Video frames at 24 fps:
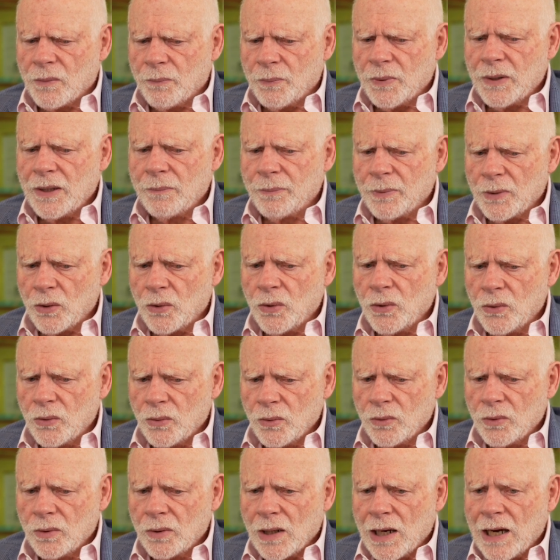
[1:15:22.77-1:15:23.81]
people
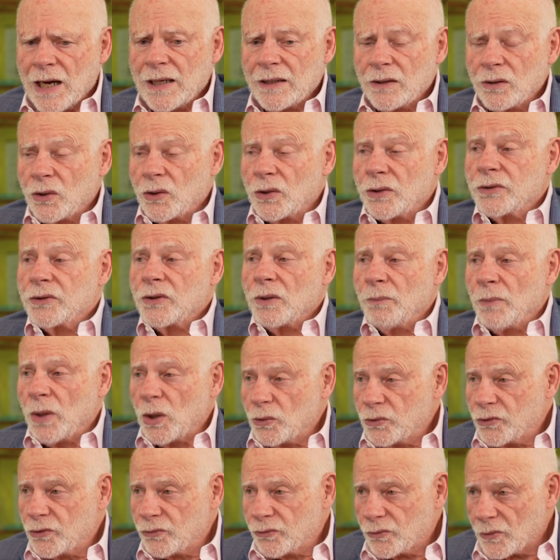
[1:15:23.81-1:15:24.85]
who I learned the
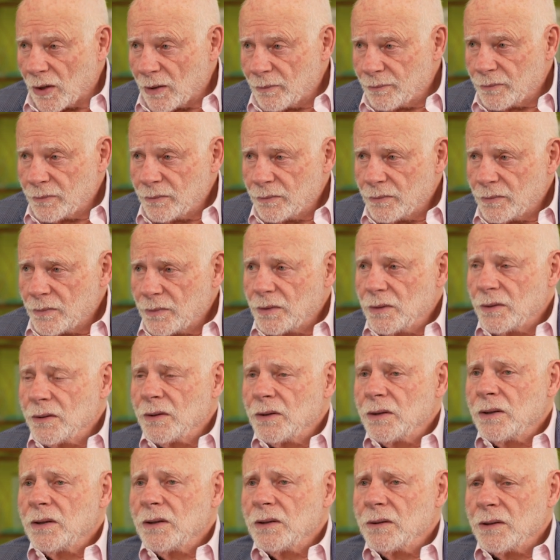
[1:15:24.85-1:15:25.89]
most from,
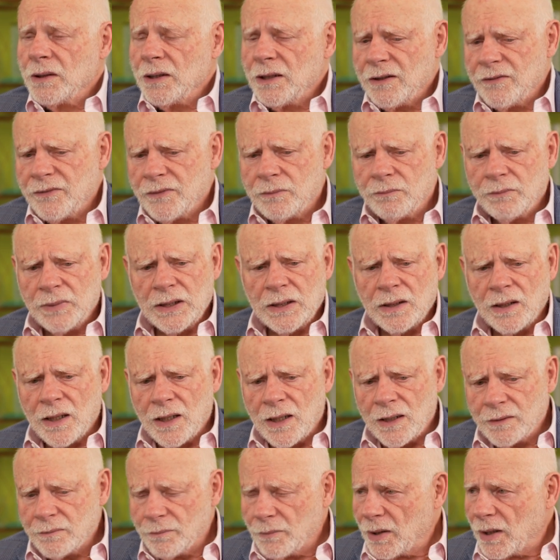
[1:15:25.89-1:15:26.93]
even
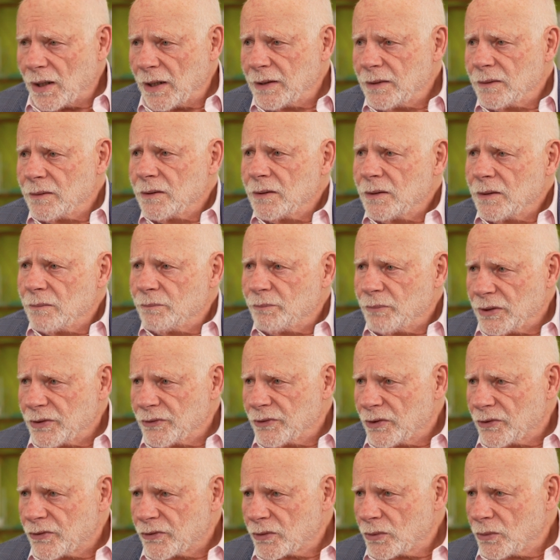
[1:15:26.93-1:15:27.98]
beyond my
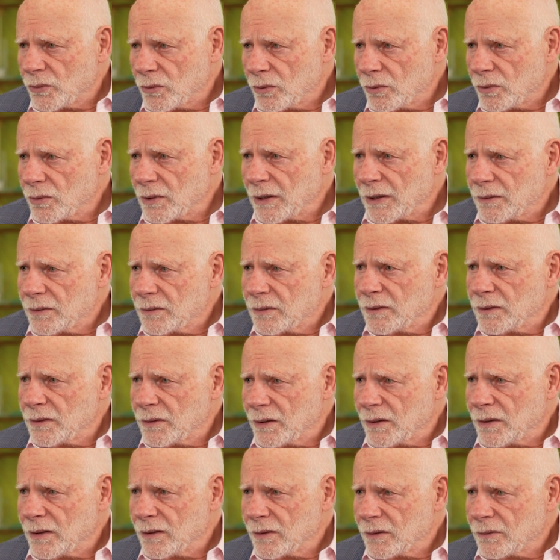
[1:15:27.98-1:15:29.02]
business school
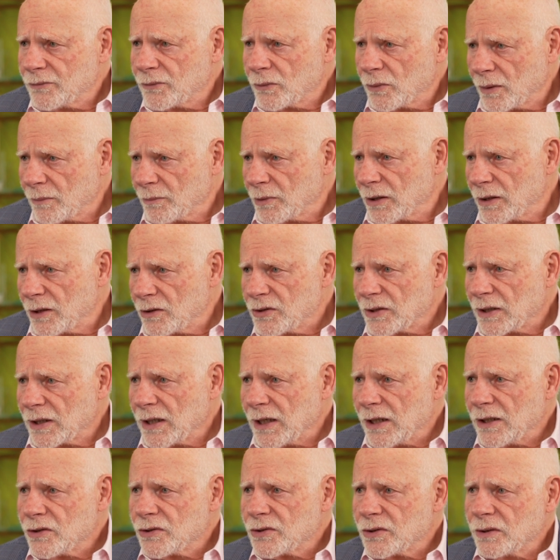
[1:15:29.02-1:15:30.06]
formal
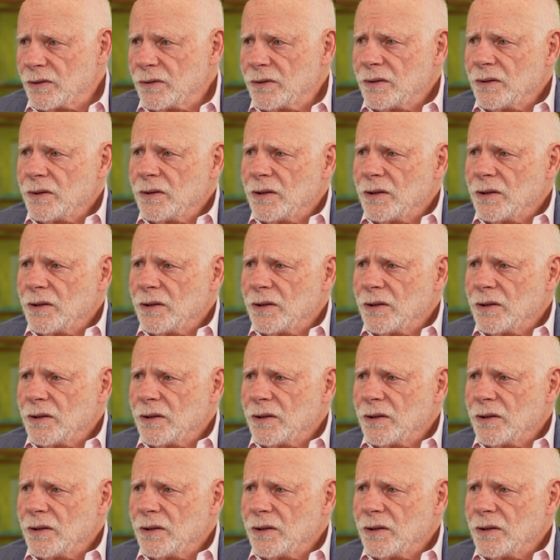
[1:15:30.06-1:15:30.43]
education.